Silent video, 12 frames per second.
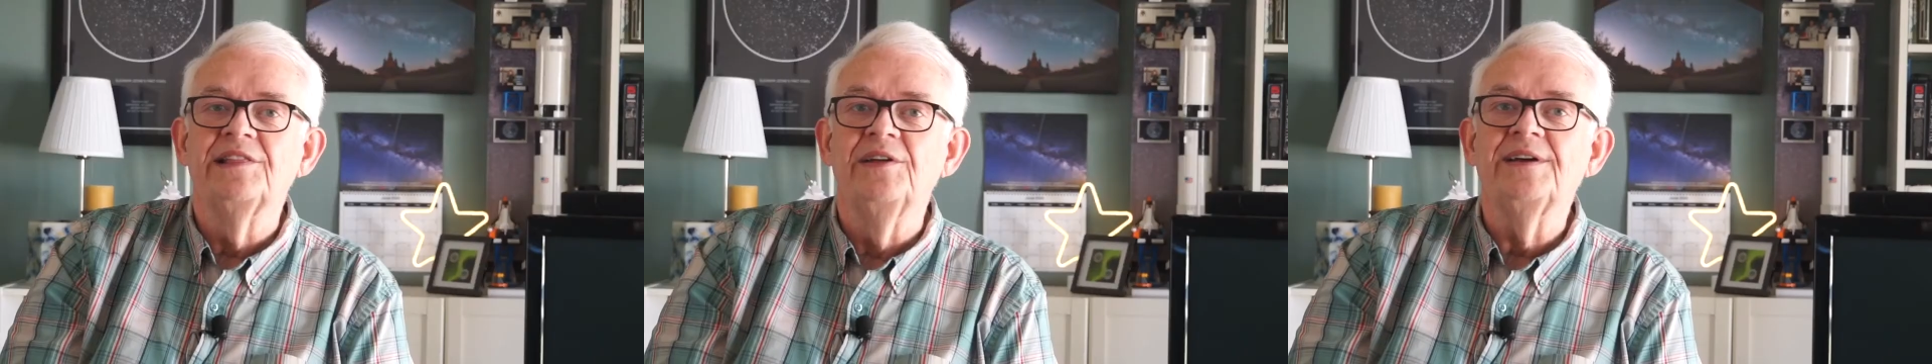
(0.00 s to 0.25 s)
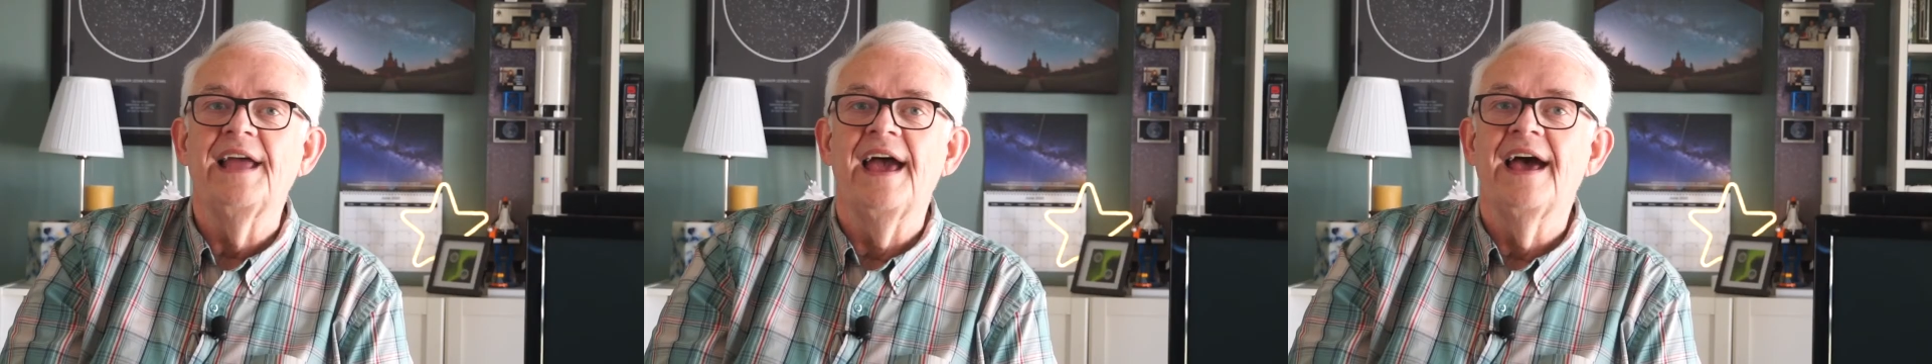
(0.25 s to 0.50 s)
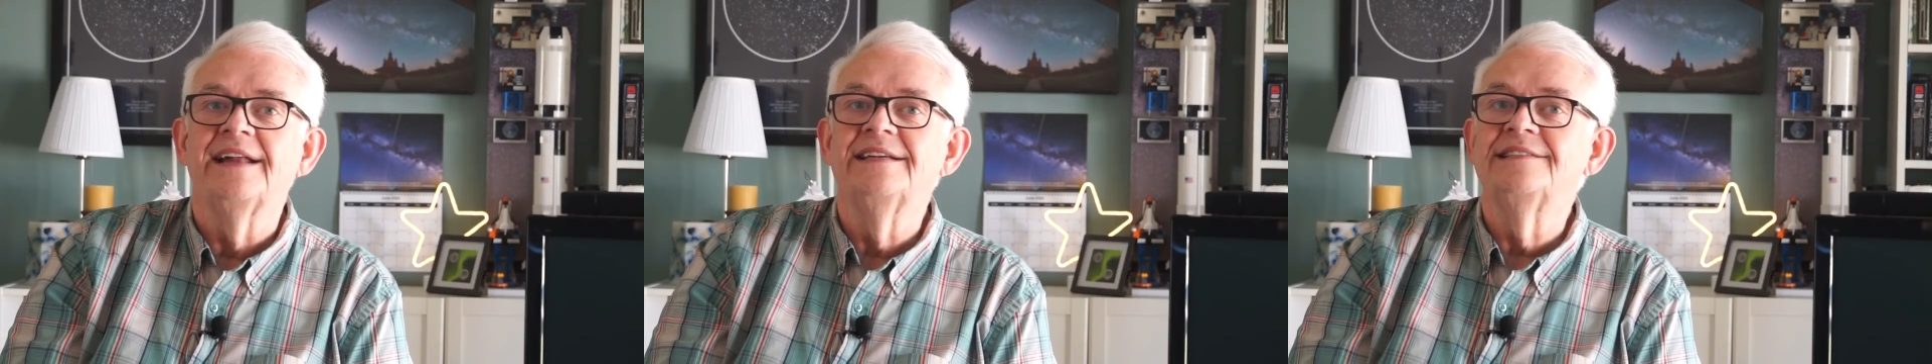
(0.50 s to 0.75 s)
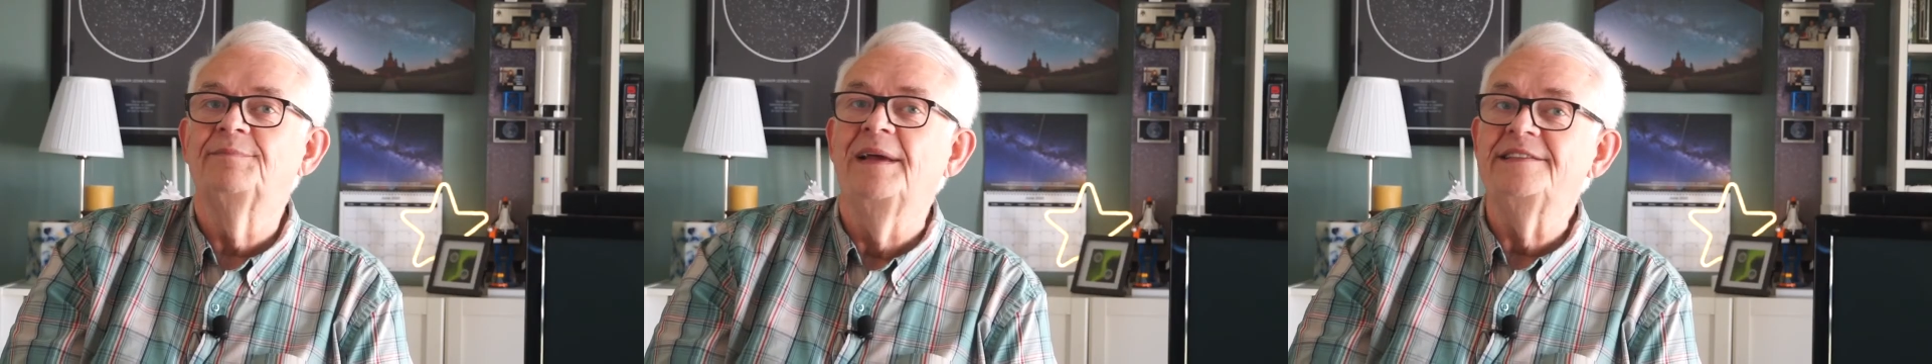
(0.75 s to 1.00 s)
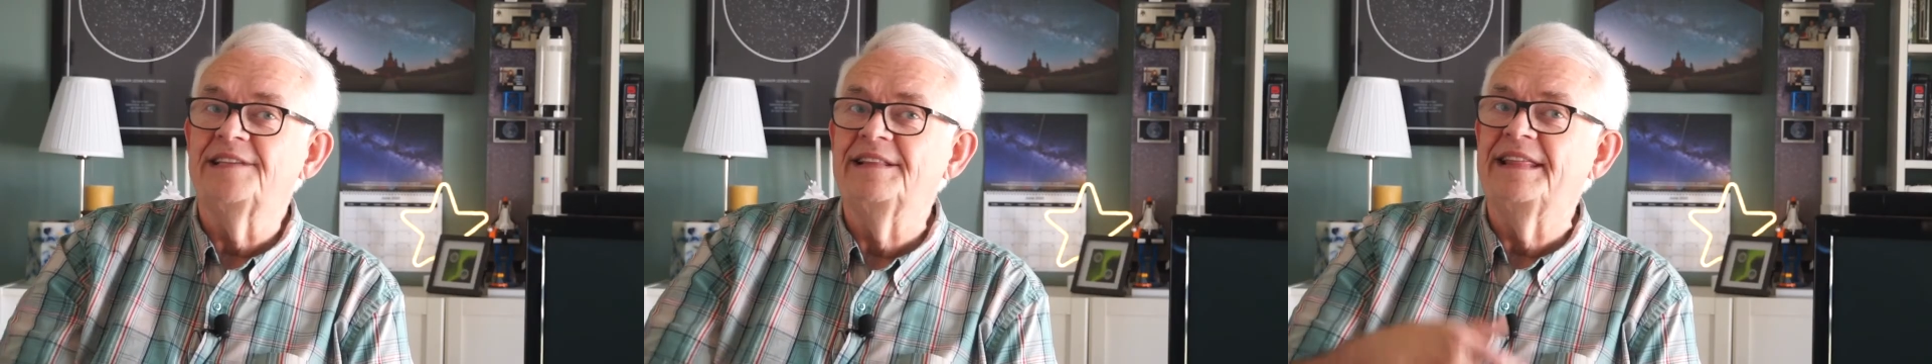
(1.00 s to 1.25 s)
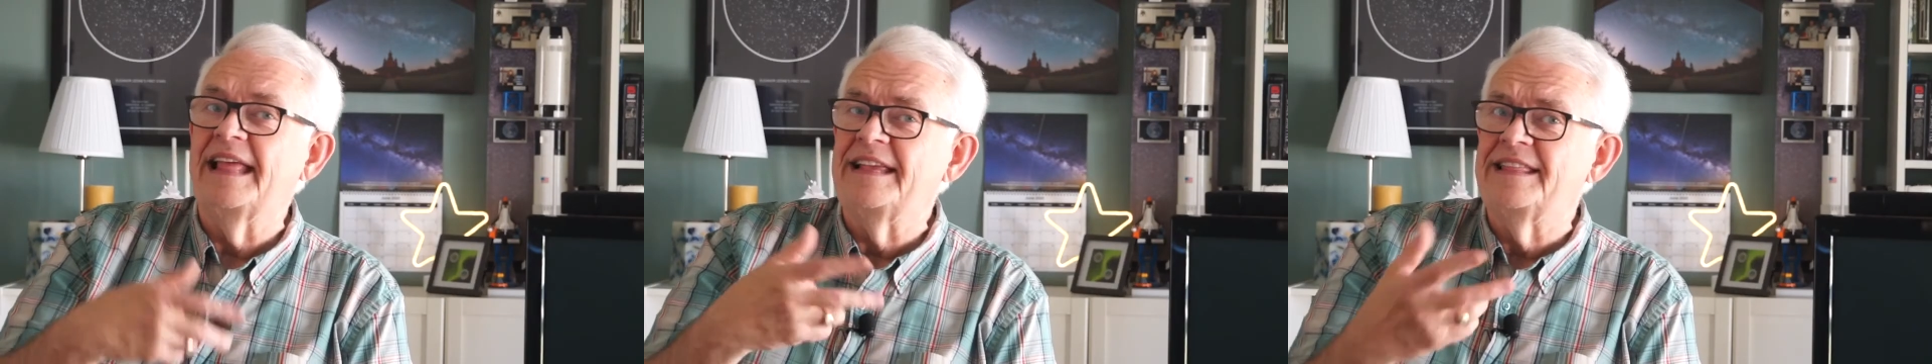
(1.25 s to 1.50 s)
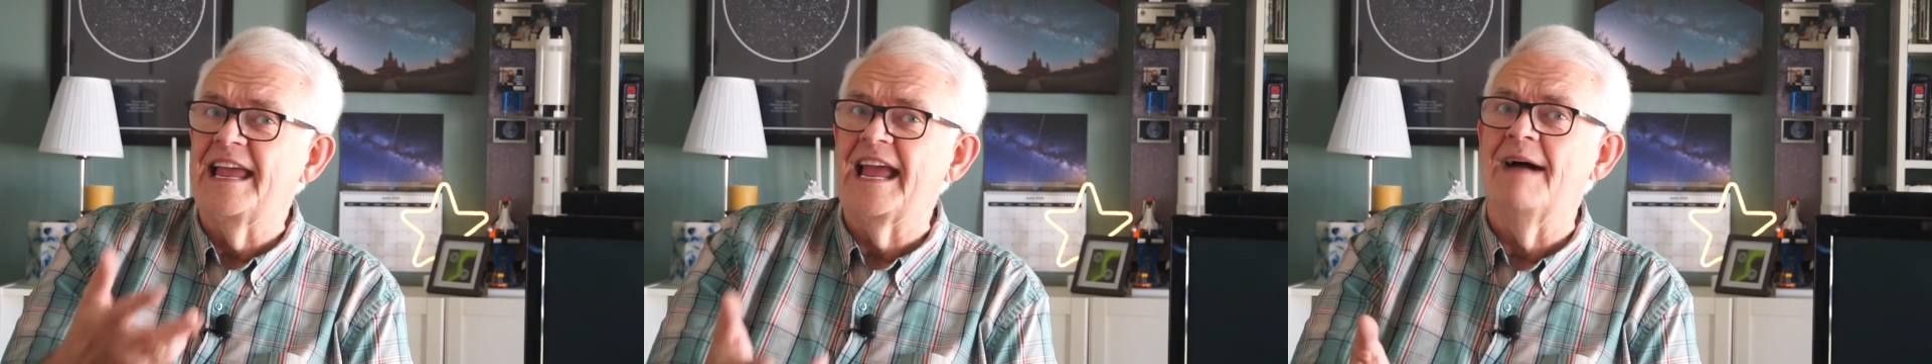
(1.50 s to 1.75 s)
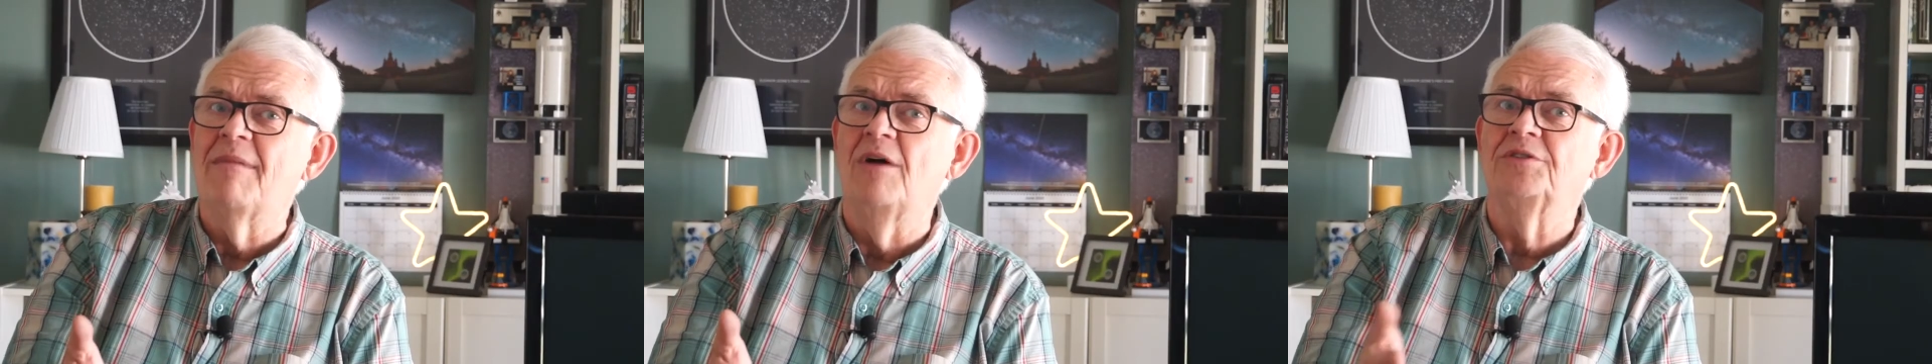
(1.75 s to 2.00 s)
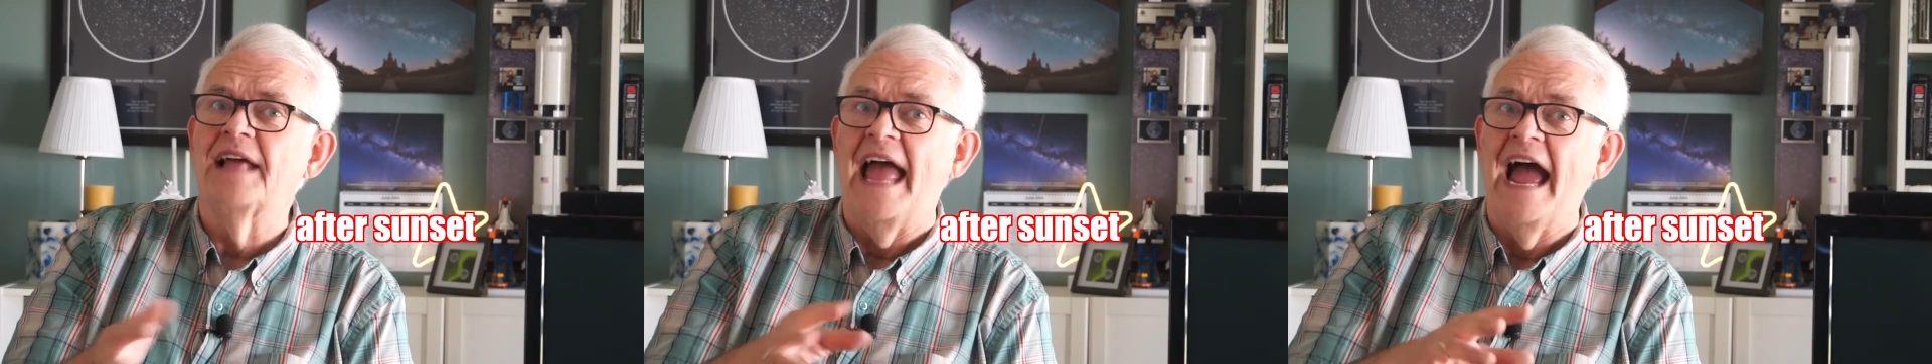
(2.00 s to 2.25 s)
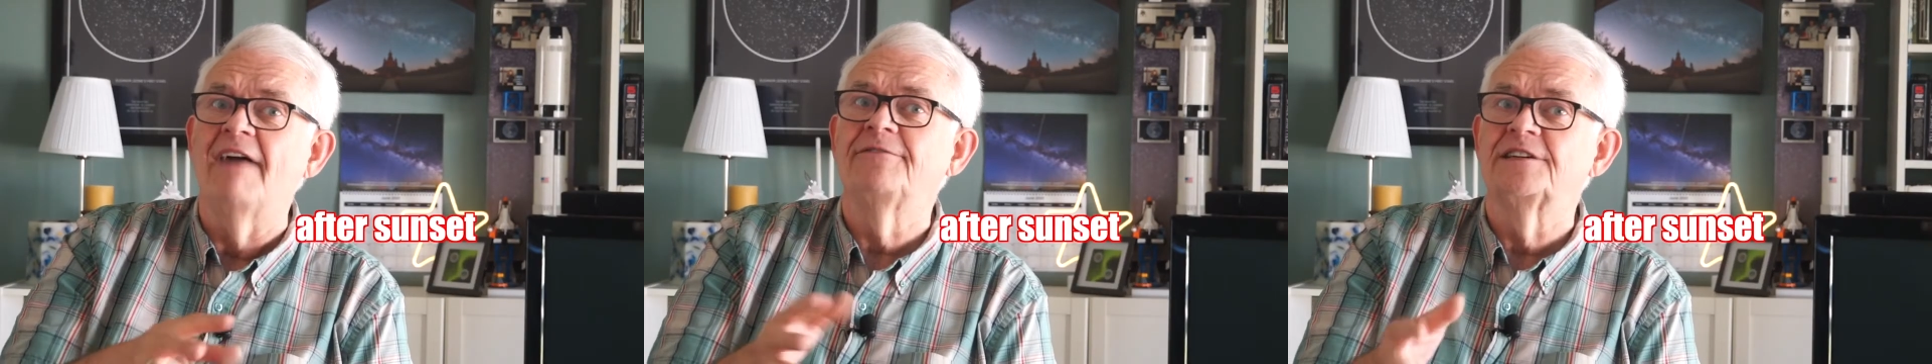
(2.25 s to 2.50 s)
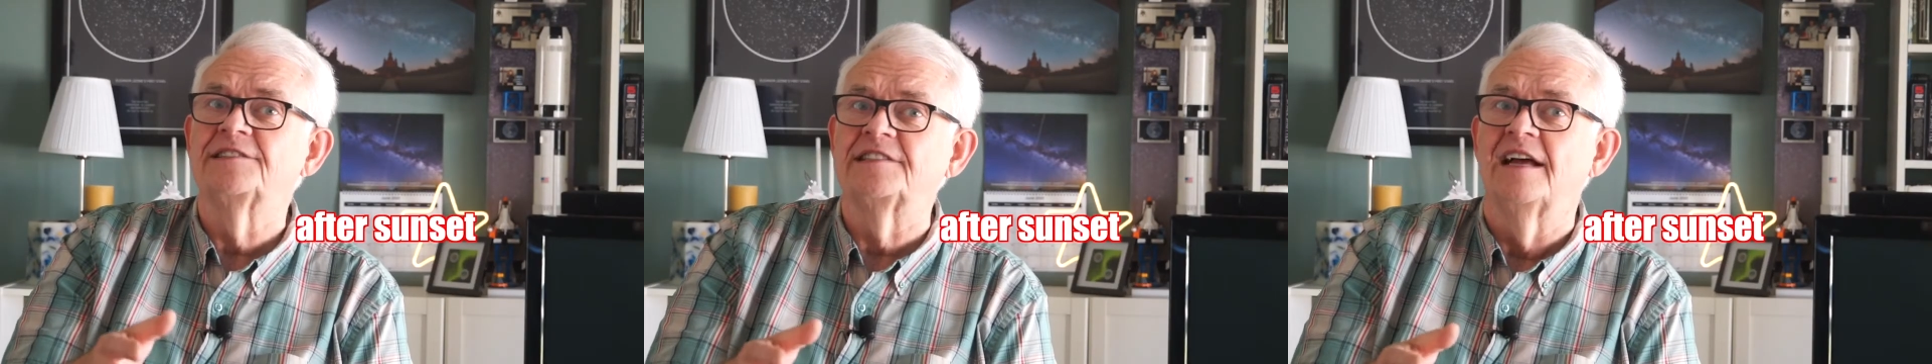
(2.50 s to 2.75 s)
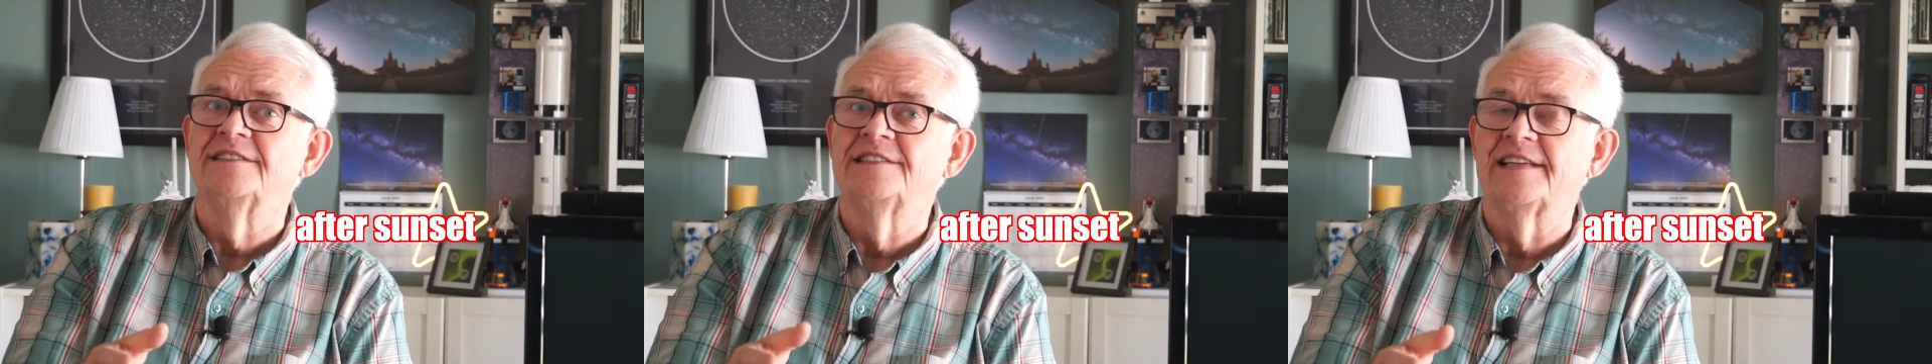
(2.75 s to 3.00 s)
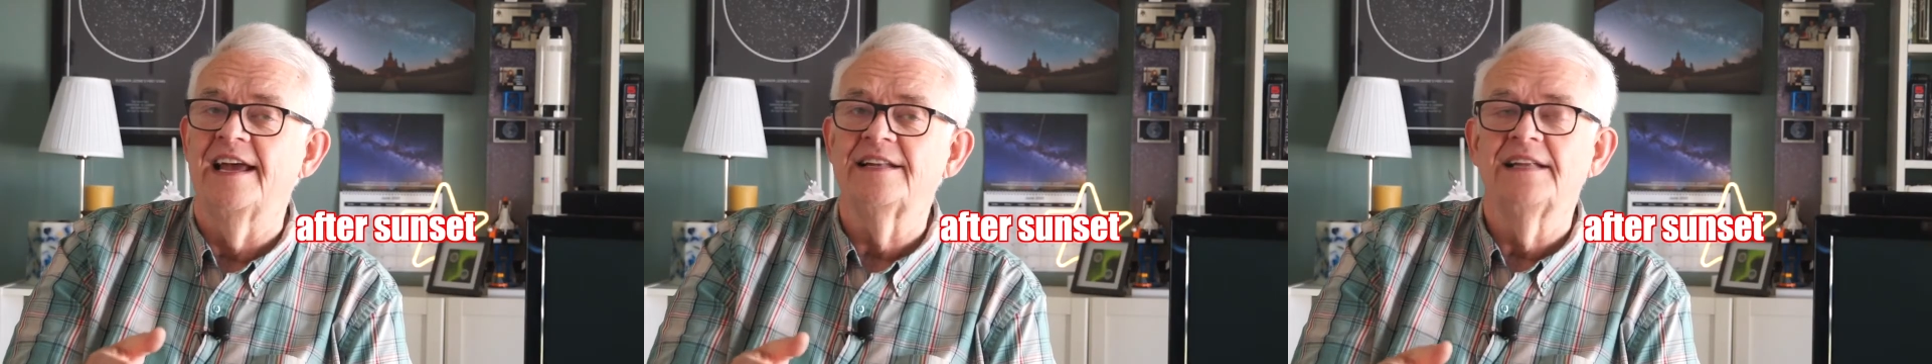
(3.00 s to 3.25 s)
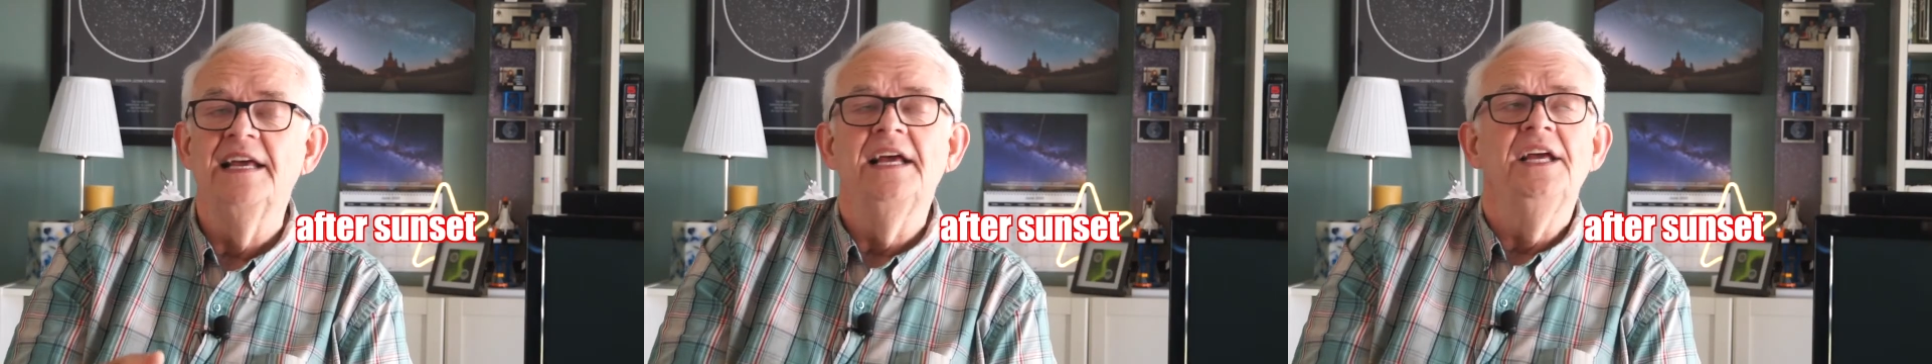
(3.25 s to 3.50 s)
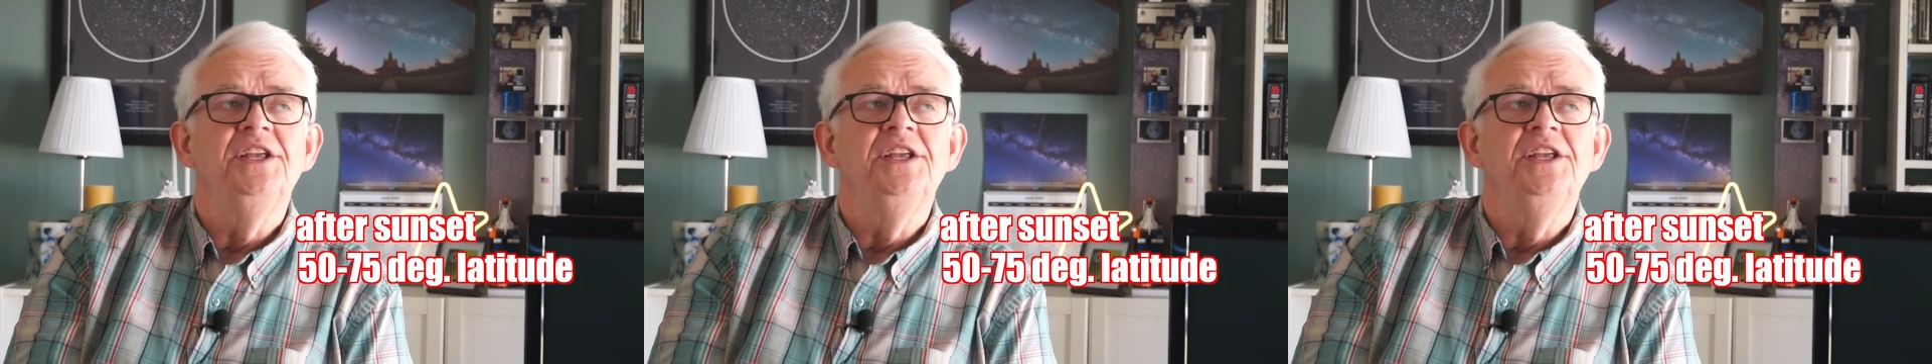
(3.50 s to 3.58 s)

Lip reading: look at is basically they come out after sunset,